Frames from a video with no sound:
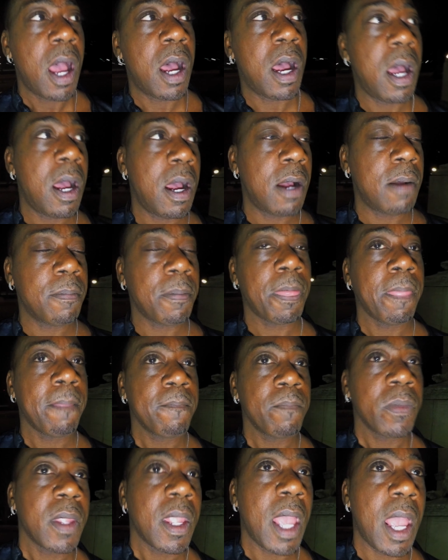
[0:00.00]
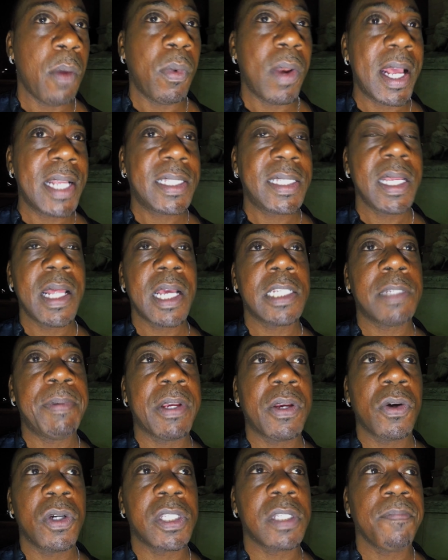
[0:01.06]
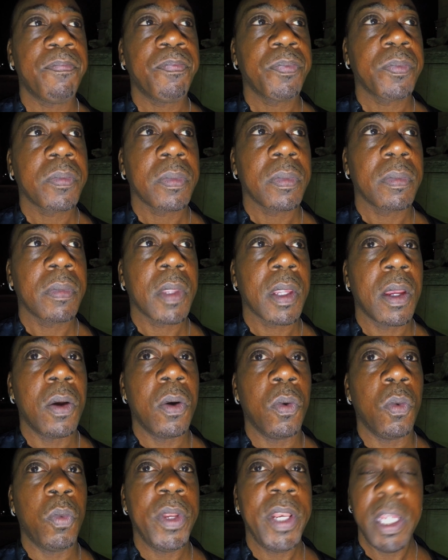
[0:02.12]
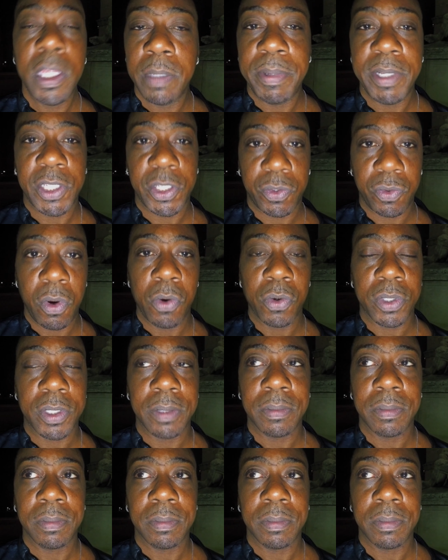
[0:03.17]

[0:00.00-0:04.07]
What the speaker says: And when I say that, it's because we need to be stroked.